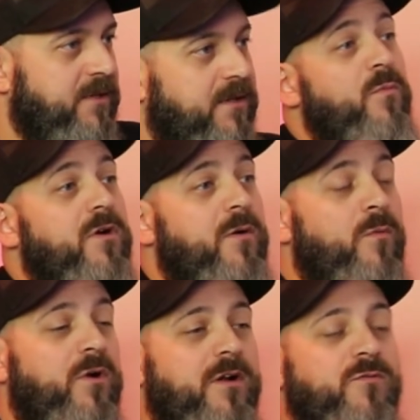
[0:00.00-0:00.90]
I'm
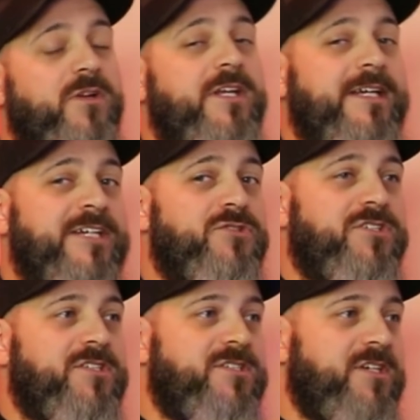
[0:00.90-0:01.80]
really
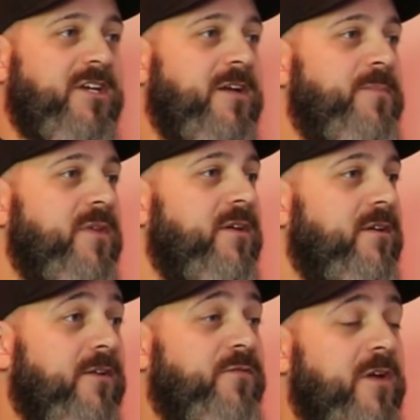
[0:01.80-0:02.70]
interested to see
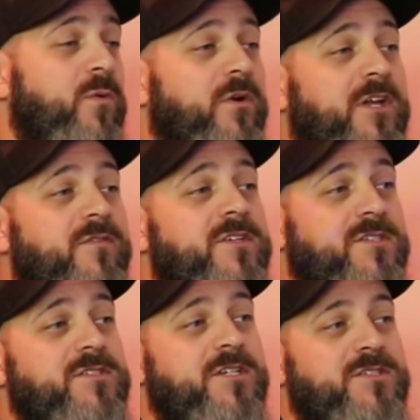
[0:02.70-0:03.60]
if they will give
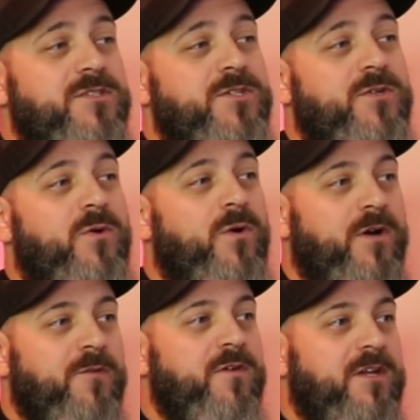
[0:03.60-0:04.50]
this a season 2,
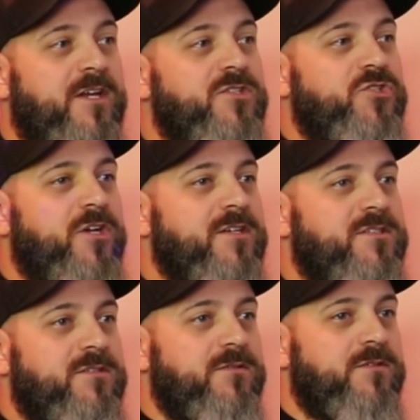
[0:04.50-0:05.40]
or if it is
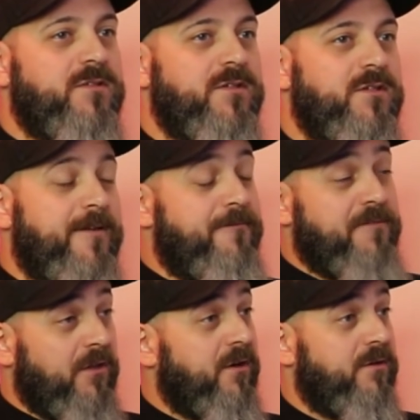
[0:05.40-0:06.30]
just a
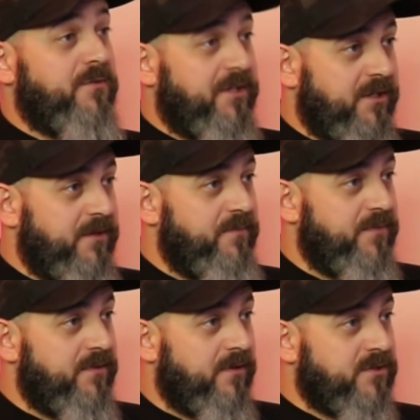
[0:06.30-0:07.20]
filler, really,
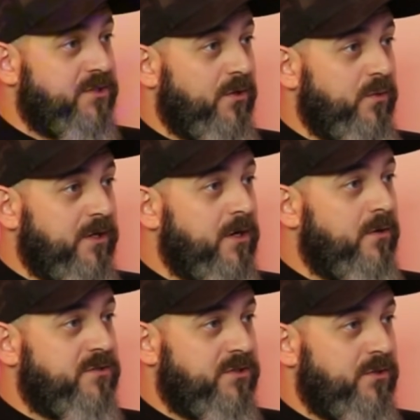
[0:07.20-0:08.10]
until we
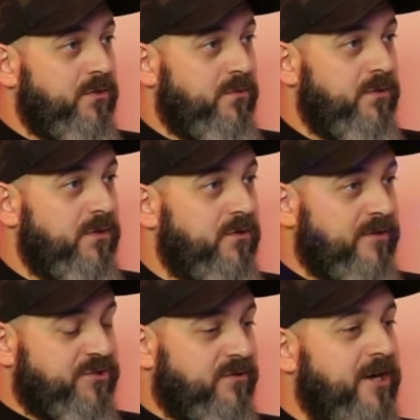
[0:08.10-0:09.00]
go to
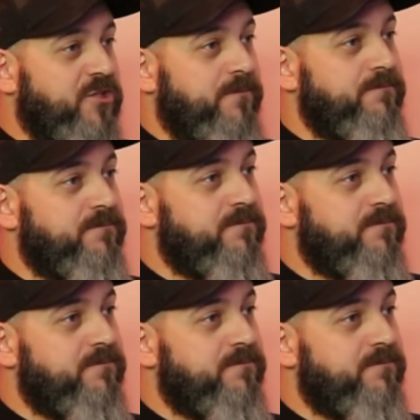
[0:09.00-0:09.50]
Resurrection.